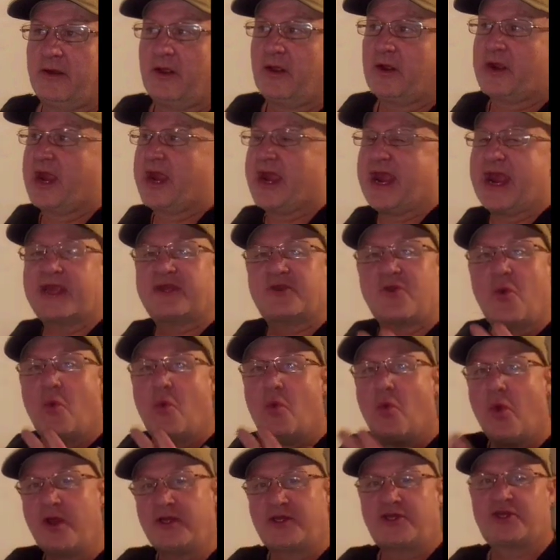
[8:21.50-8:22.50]
Okay, guys,
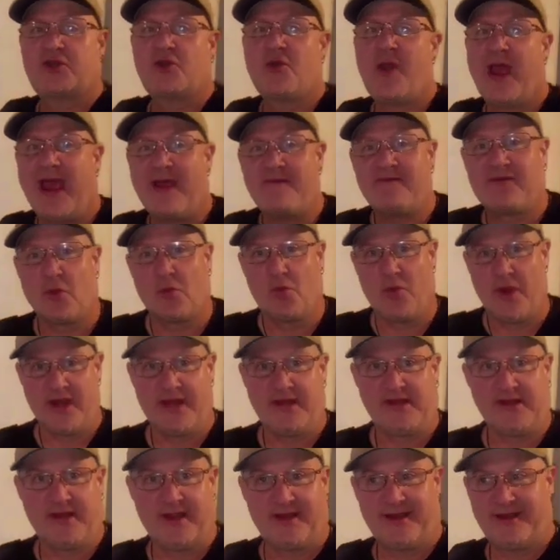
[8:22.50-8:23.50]
once you have the
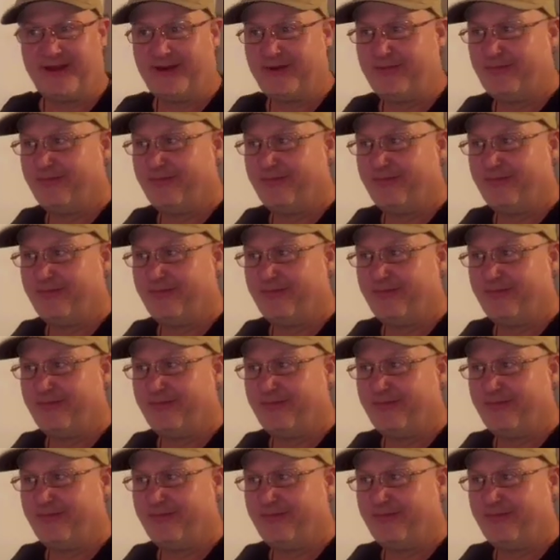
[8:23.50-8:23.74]
wind